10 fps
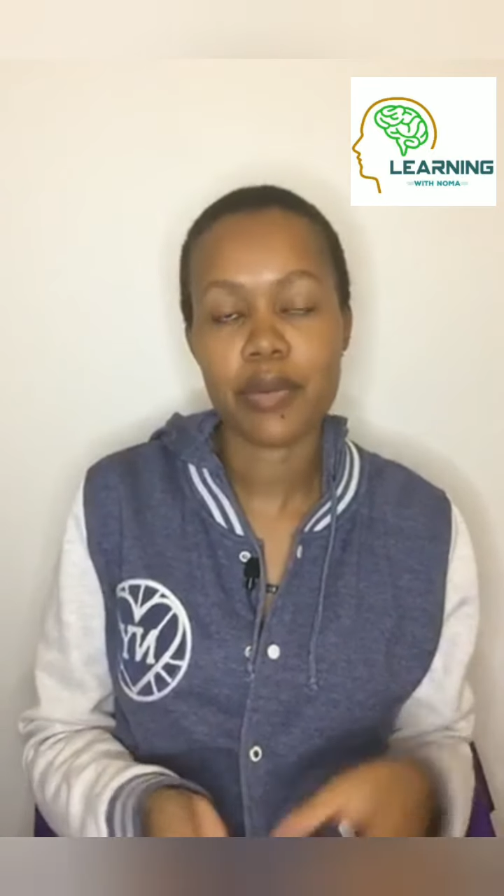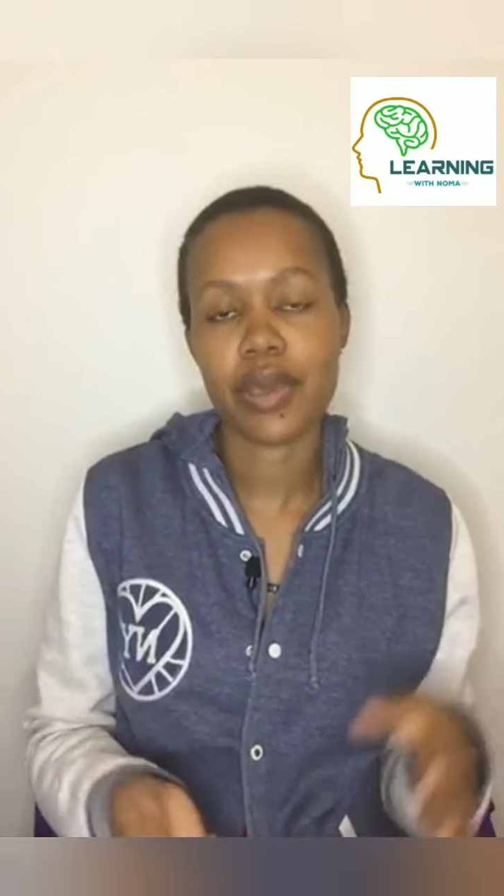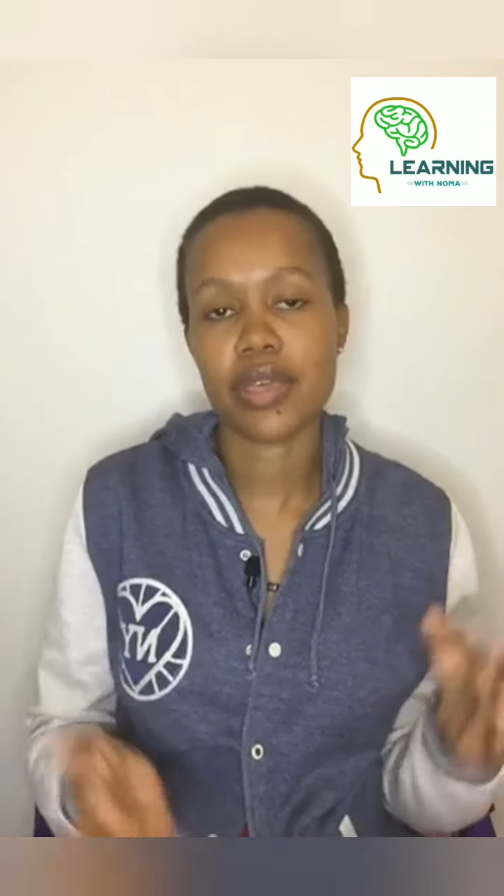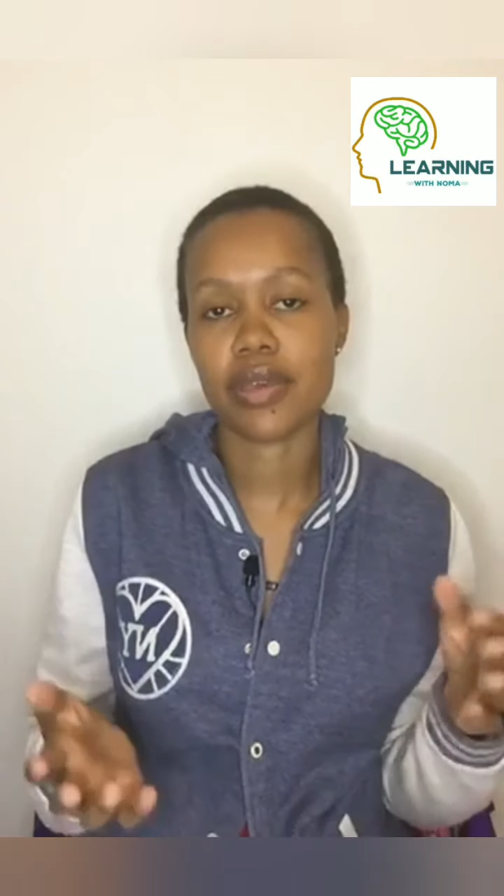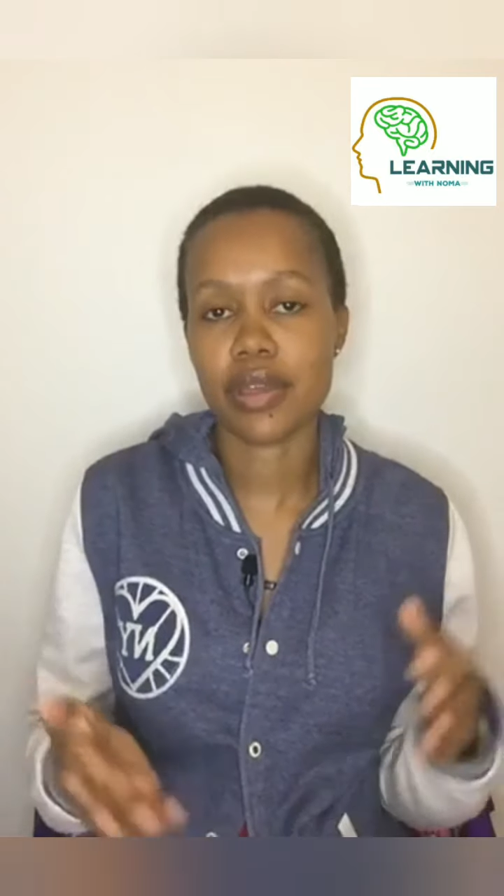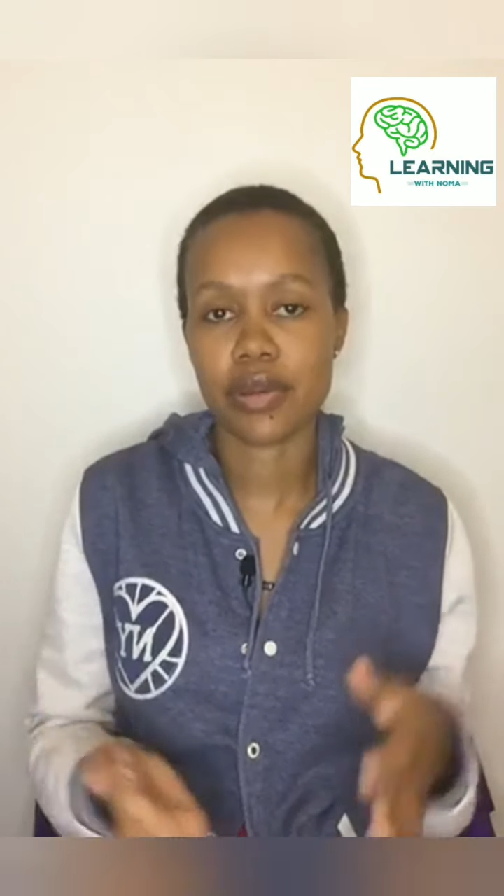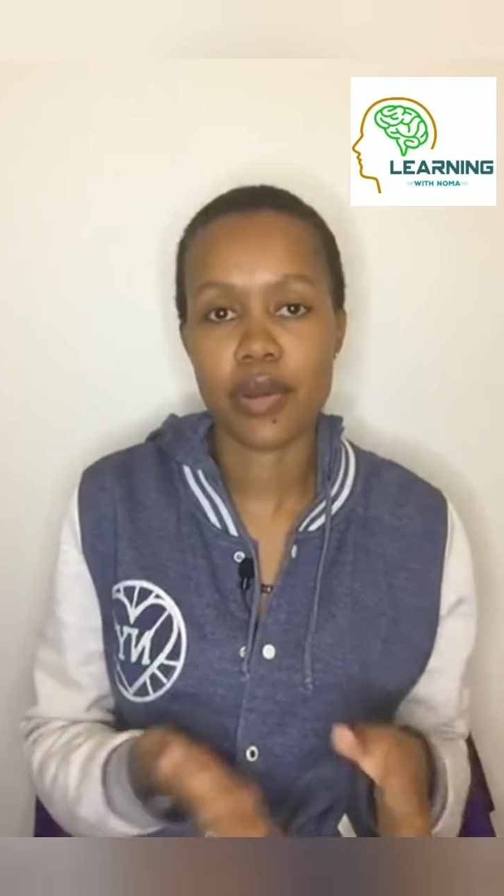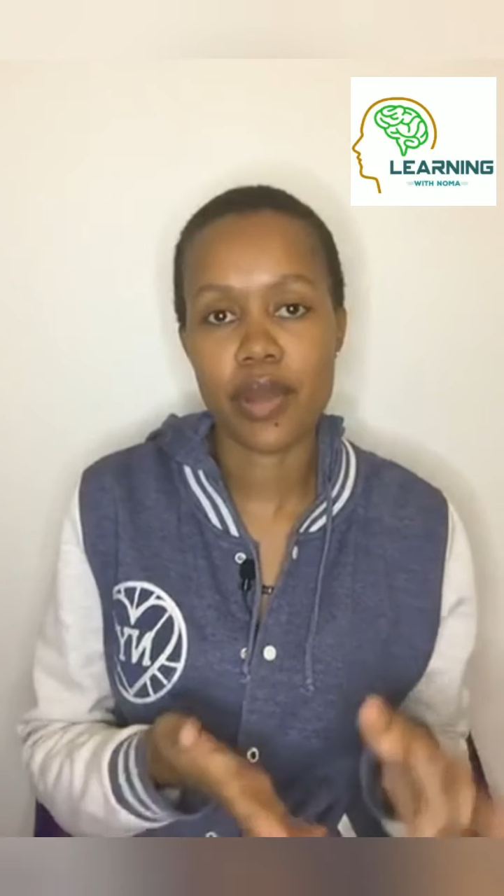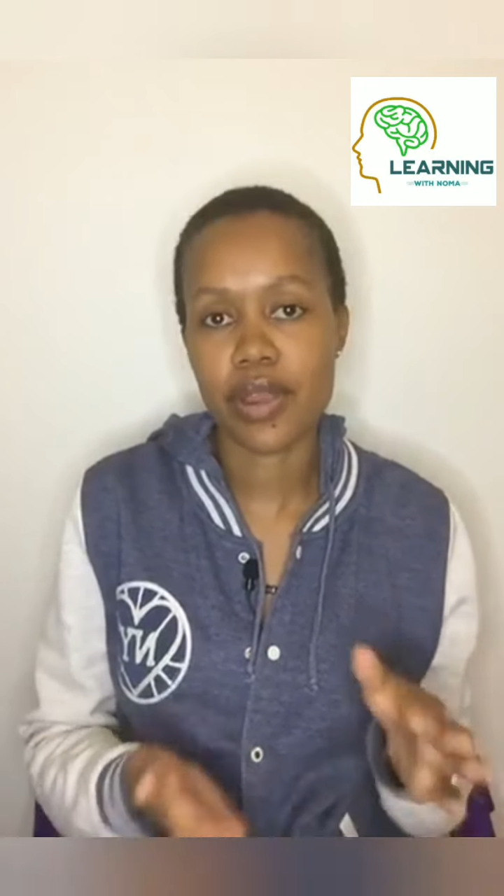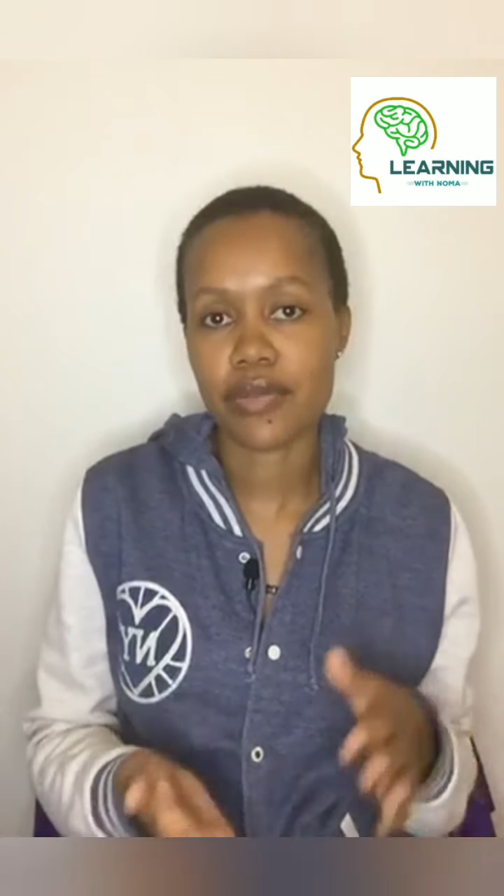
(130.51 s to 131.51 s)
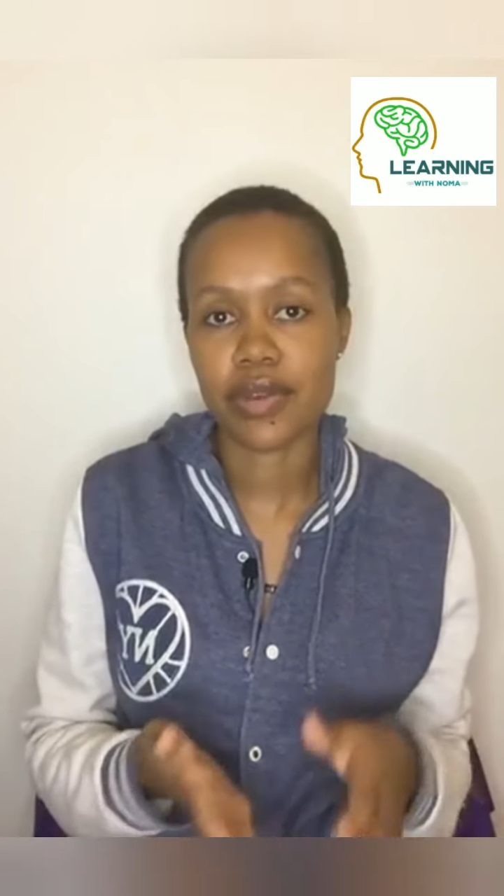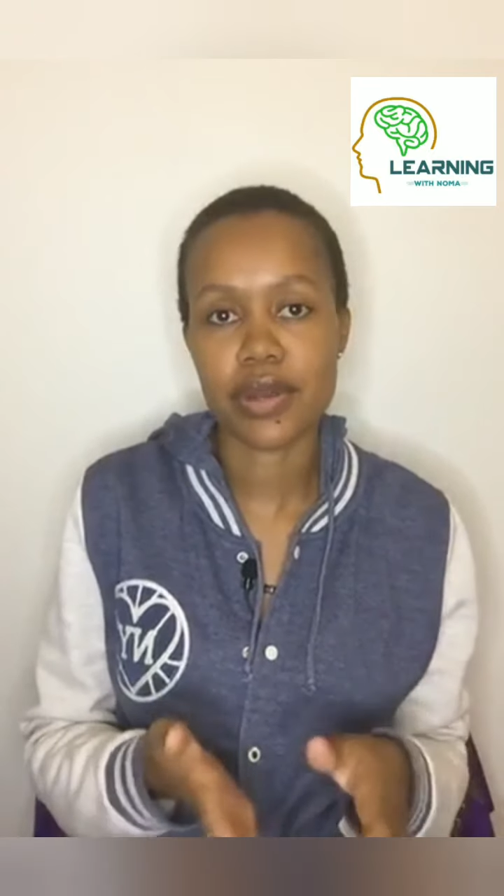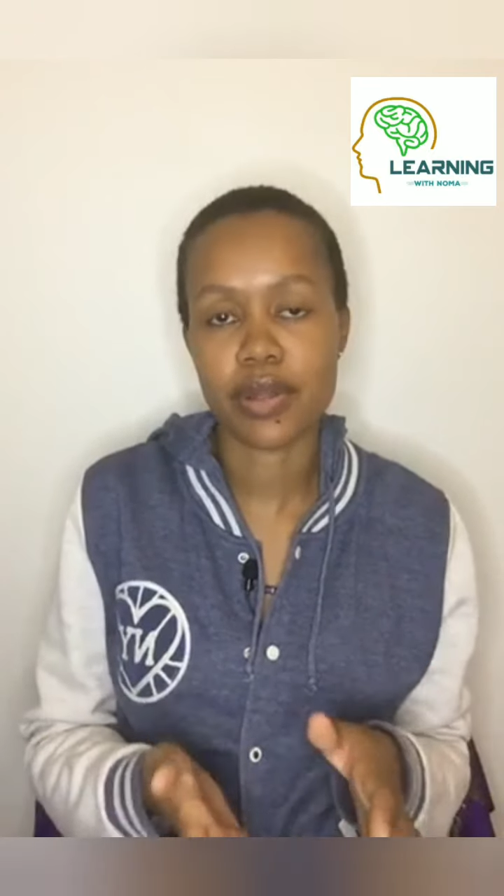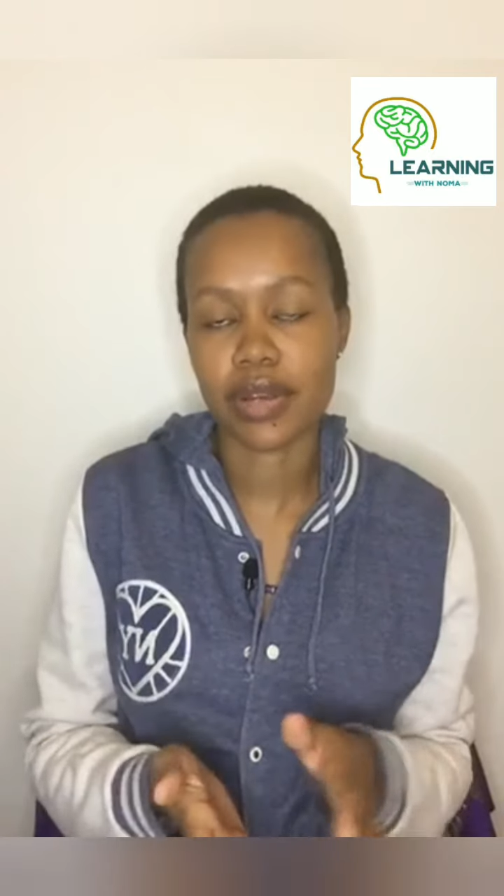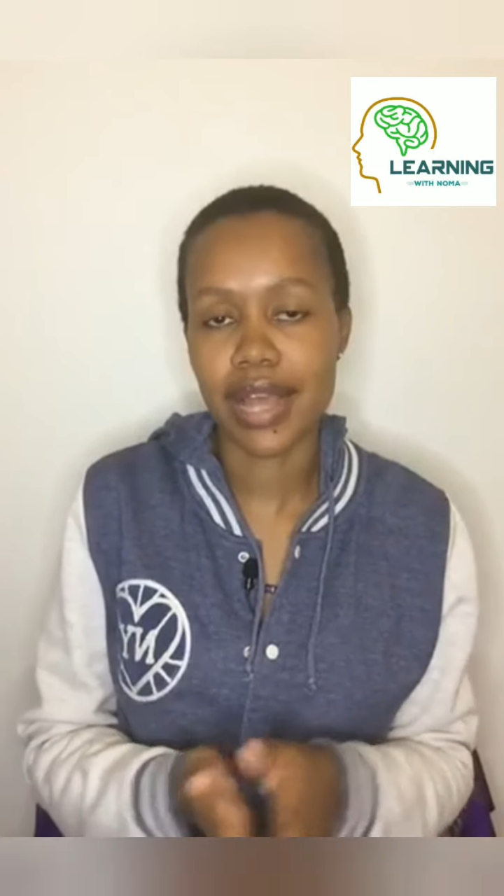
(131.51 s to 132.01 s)
where you can go and
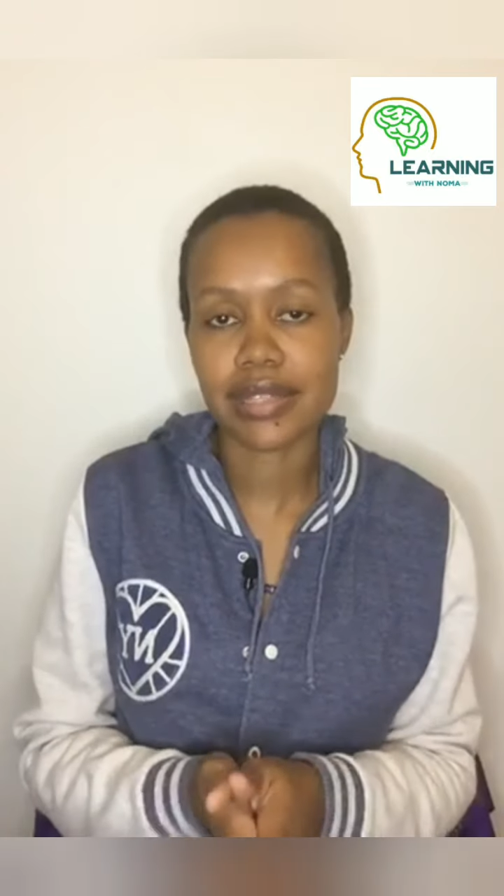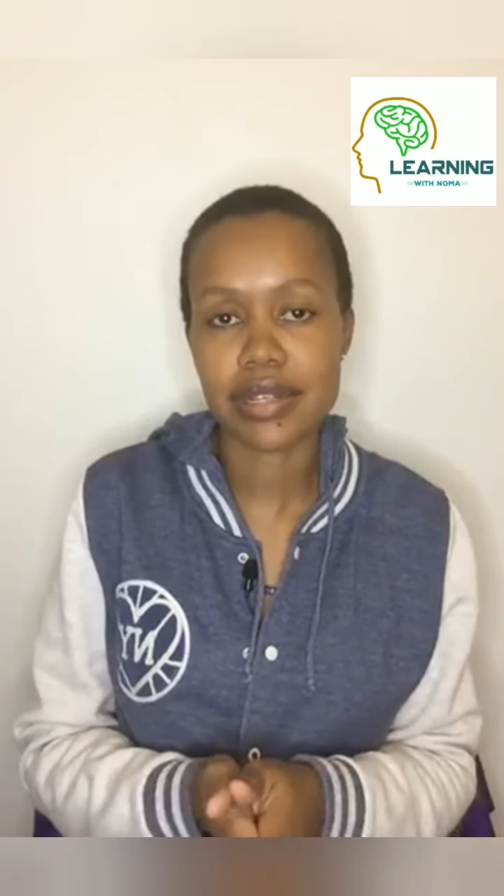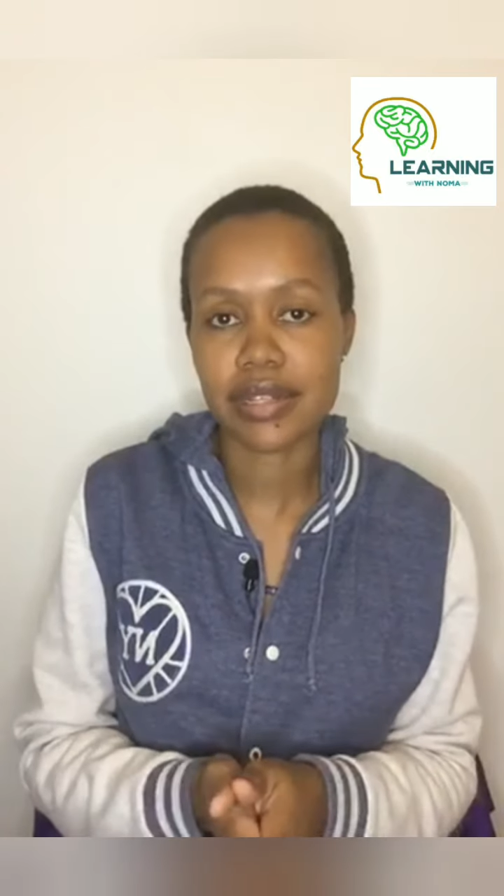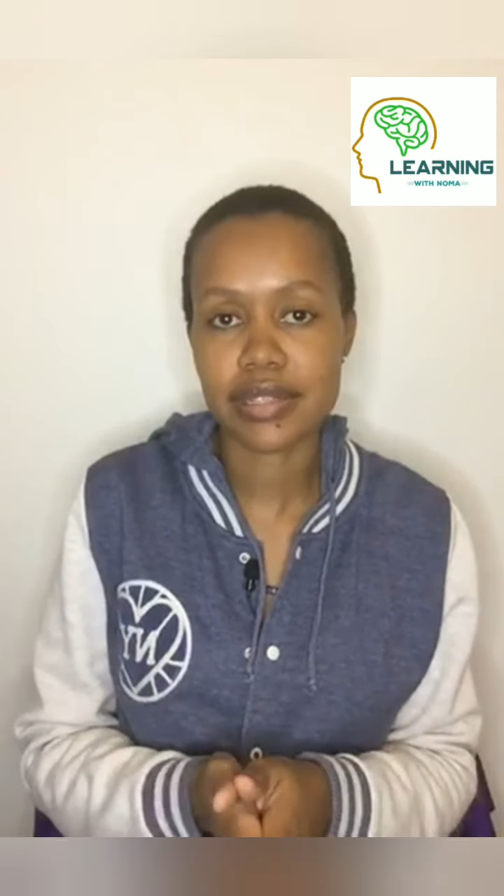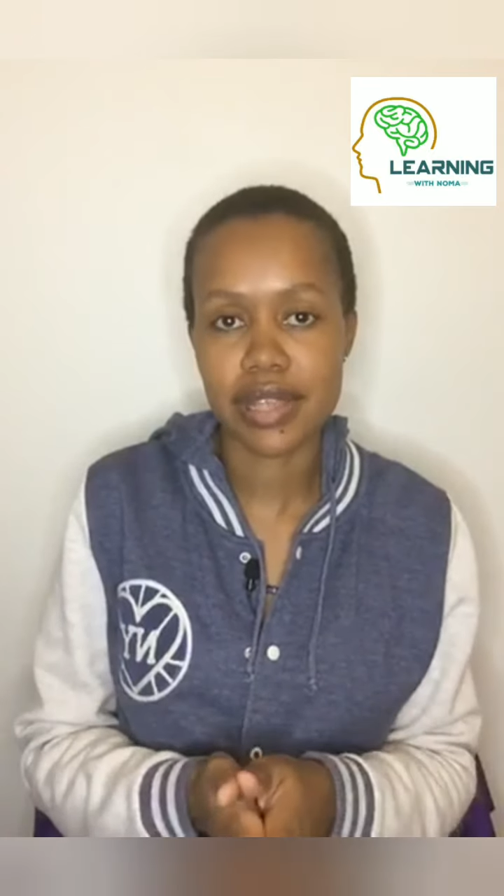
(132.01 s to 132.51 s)
read on articles